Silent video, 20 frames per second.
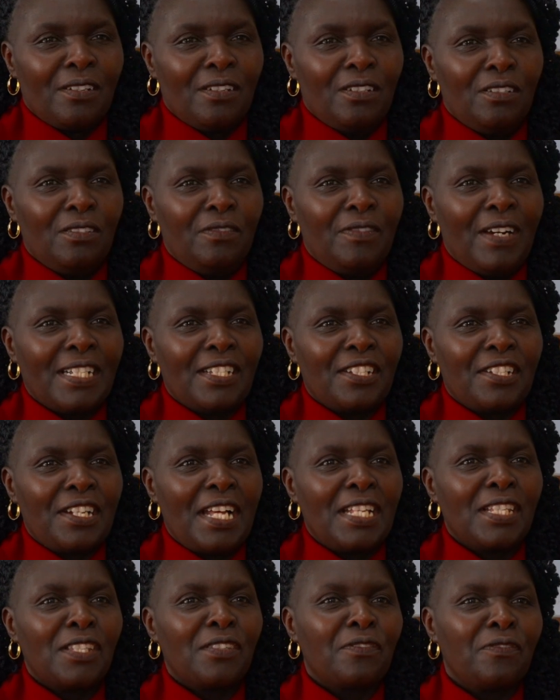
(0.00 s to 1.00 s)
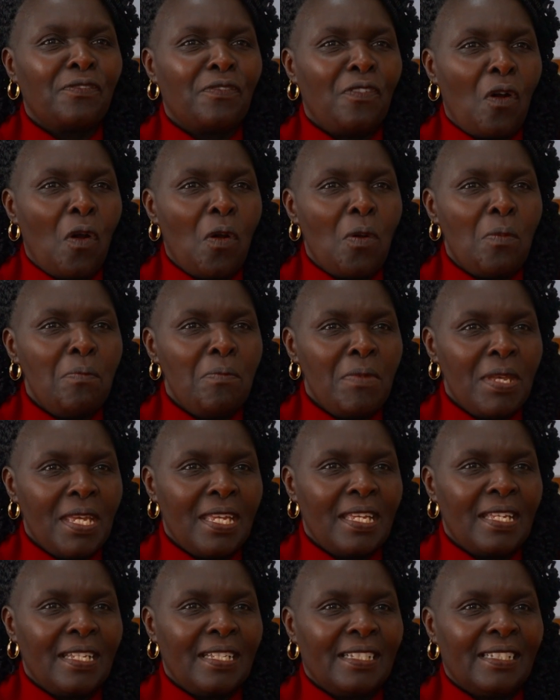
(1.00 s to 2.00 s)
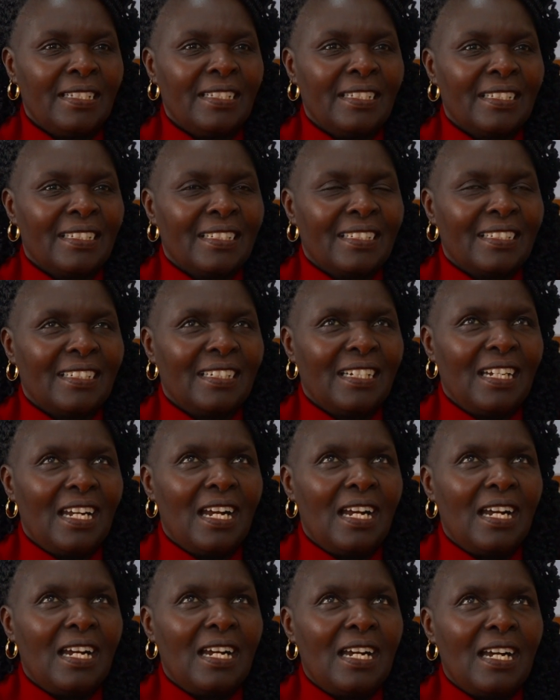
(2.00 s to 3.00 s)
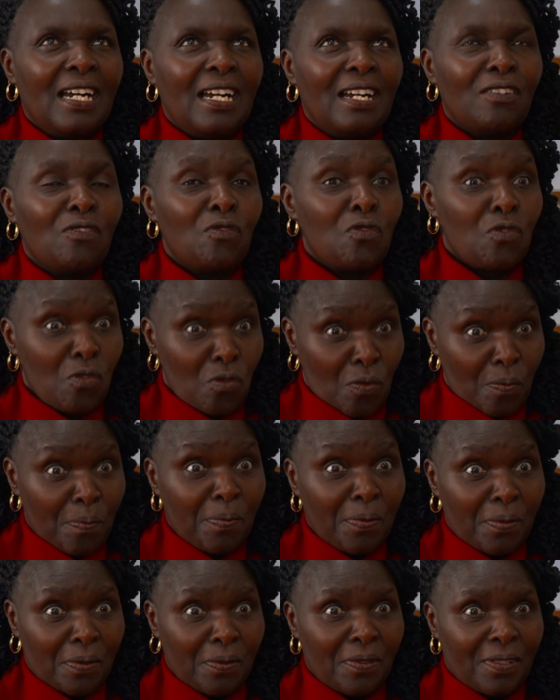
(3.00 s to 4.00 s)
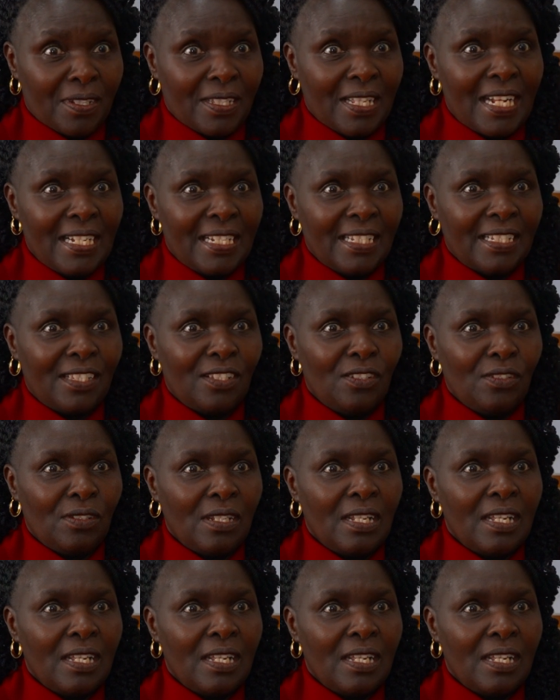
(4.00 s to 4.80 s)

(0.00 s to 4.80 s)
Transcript: of a transforming uh, group that is